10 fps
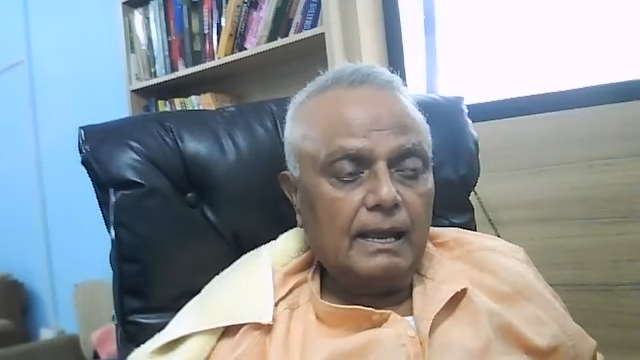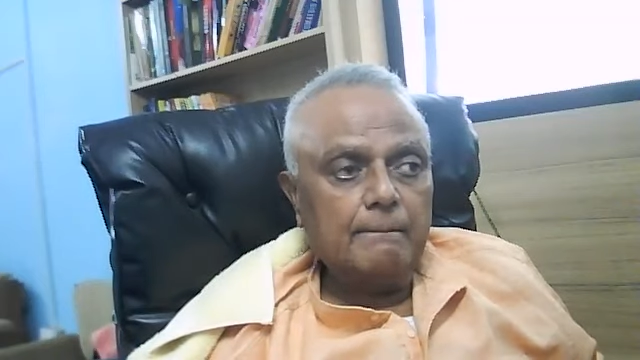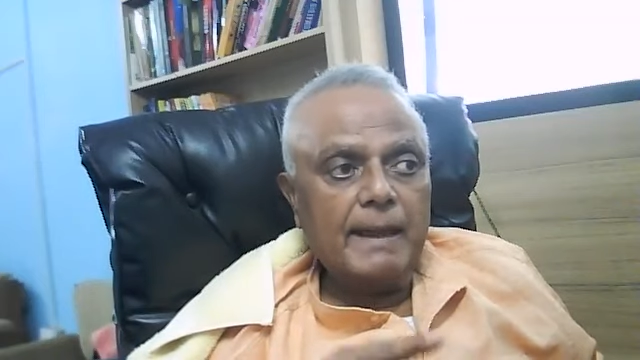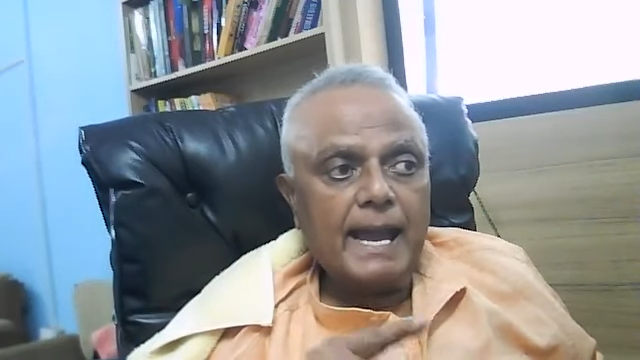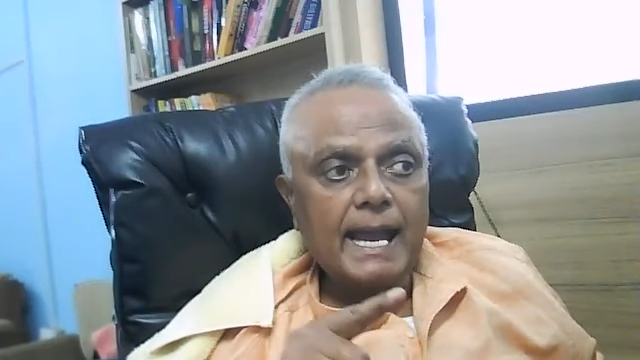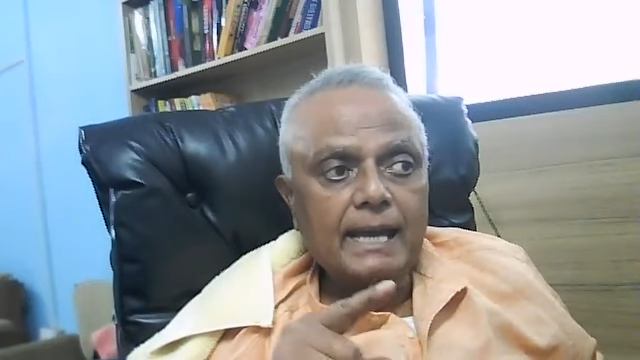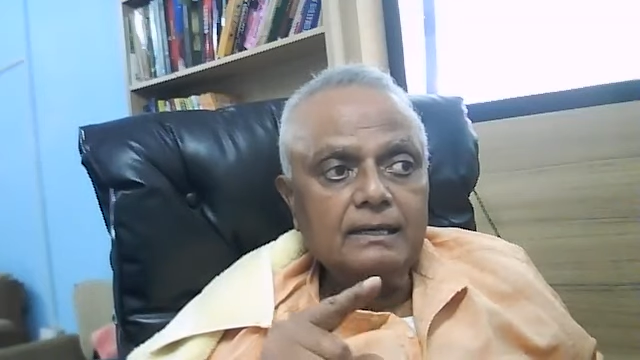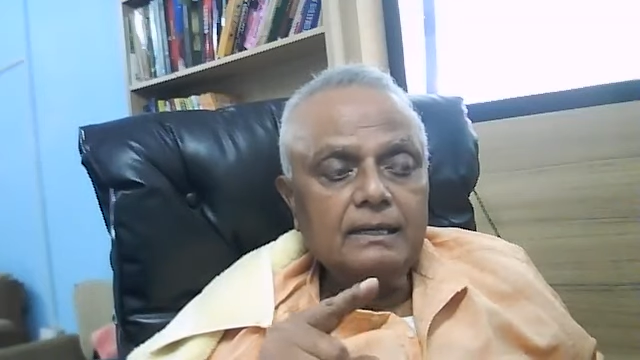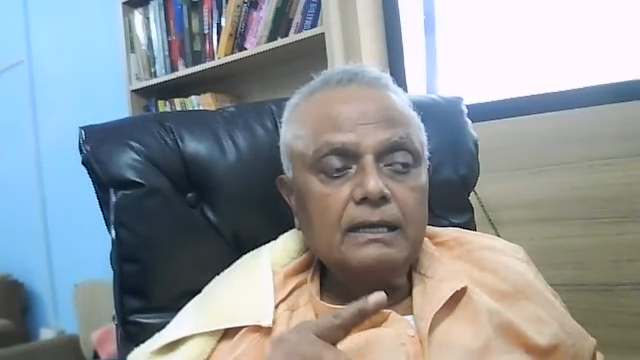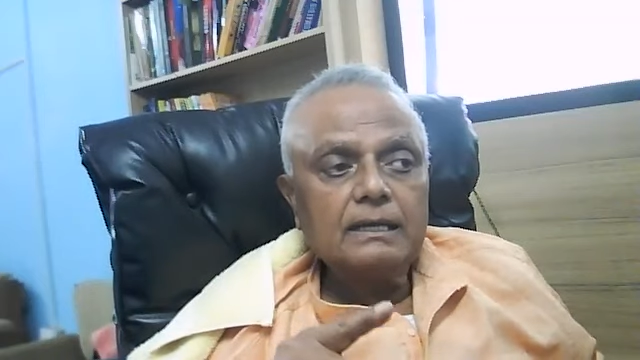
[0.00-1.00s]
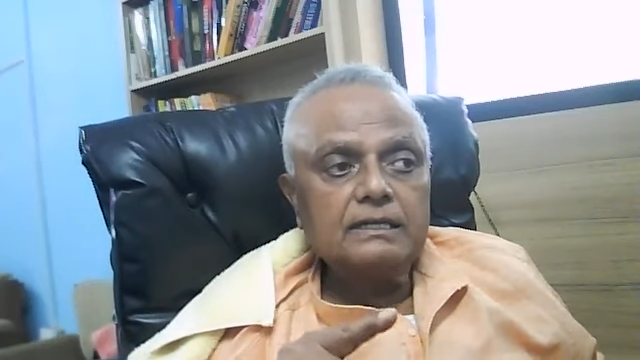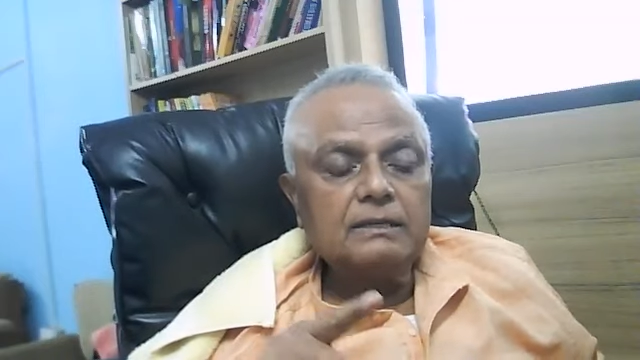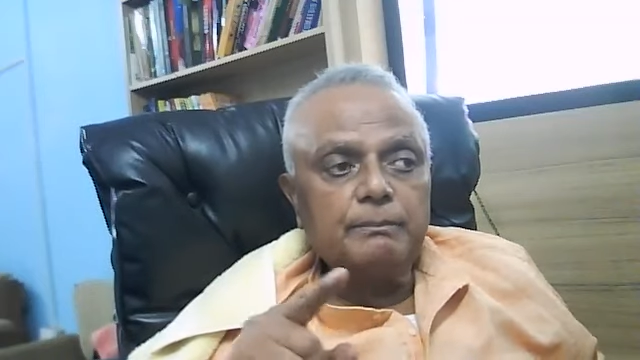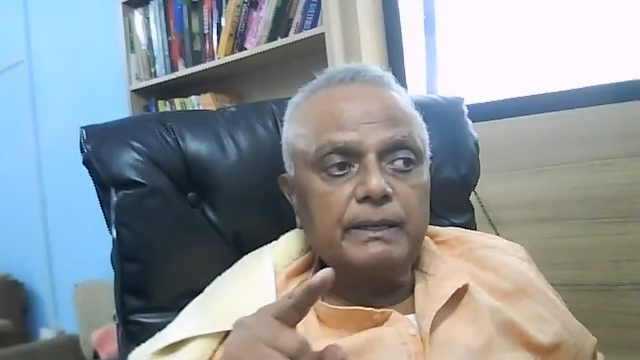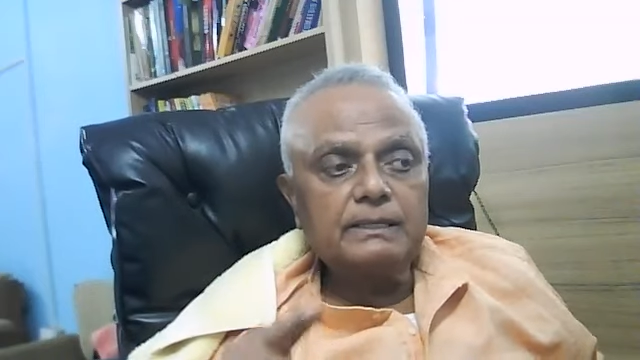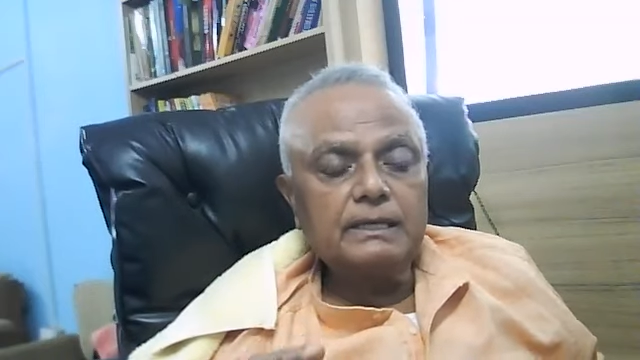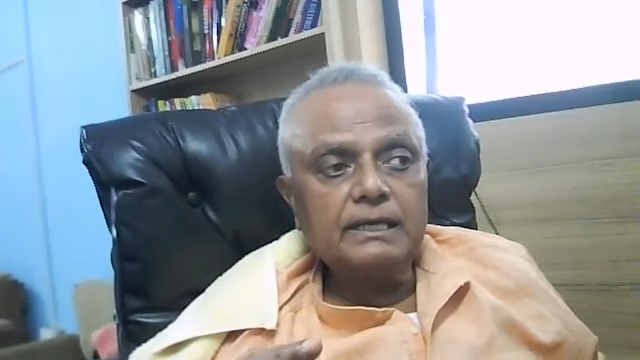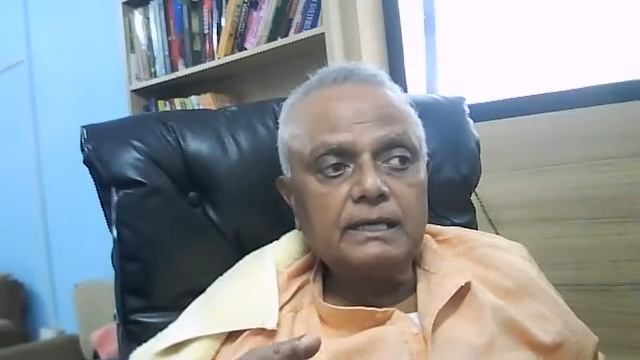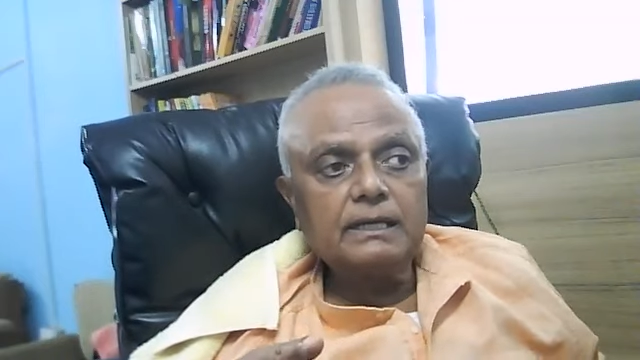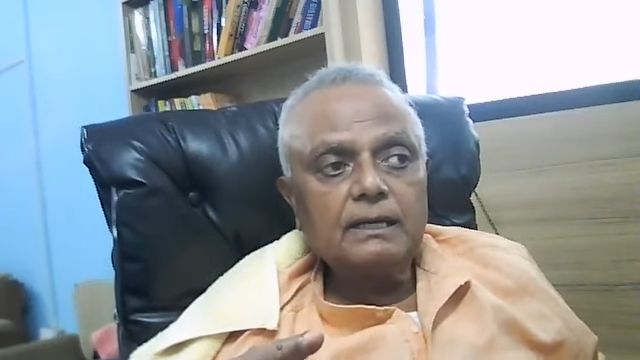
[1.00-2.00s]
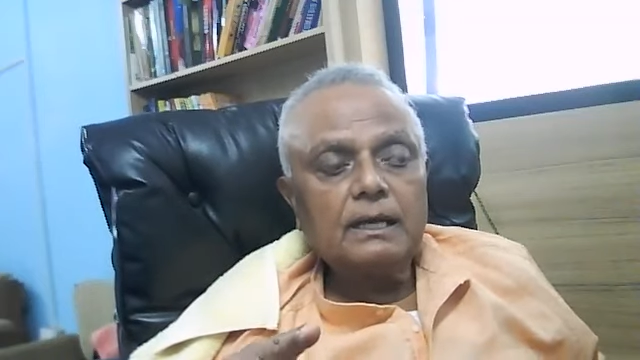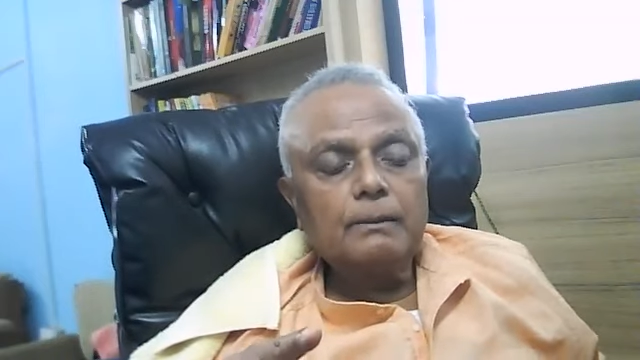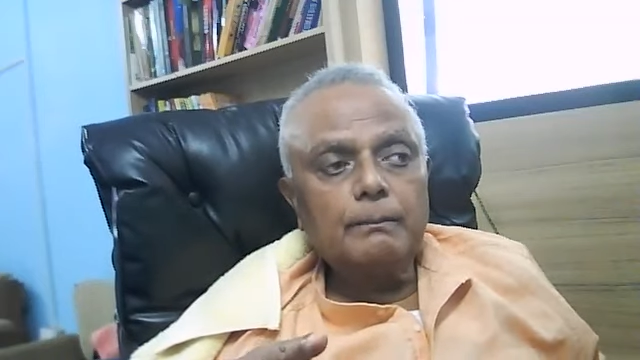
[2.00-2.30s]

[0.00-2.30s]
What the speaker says: A man sympathetic,